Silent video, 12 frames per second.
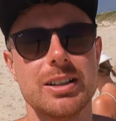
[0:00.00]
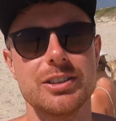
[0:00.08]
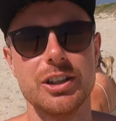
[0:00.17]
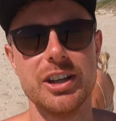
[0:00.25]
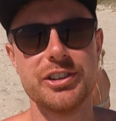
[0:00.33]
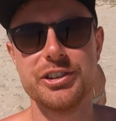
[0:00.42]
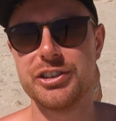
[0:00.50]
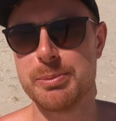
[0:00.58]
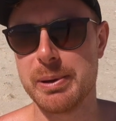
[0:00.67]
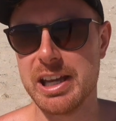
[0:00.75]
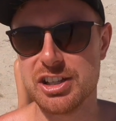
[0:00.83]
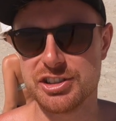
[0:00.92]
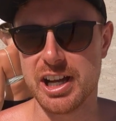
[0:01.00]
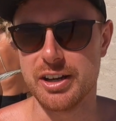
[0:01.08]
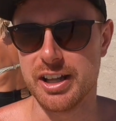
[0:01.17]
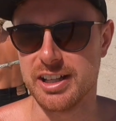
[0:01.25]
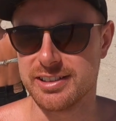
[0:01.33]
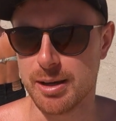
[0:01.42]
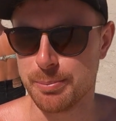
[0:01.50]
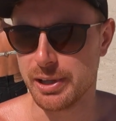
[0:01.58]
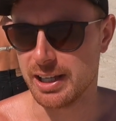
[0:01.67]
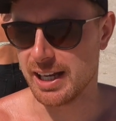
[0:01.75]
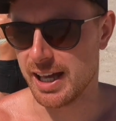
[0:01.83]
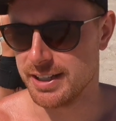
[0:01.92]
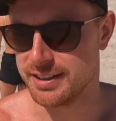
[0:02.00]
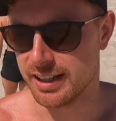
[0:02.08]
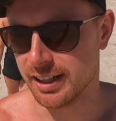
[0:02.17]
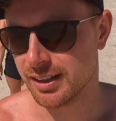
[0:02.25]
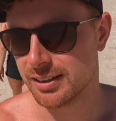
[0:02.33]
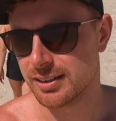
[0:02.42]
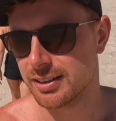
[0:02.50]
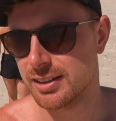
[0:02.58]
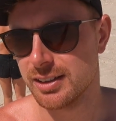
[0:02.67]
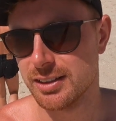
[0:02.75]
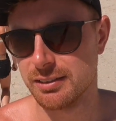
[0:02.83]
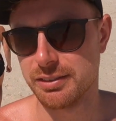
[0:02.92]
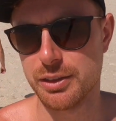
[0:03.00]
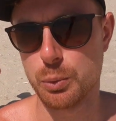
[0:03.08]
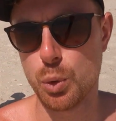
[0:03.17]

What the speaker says: So this is the beach down at Dampier Landing. The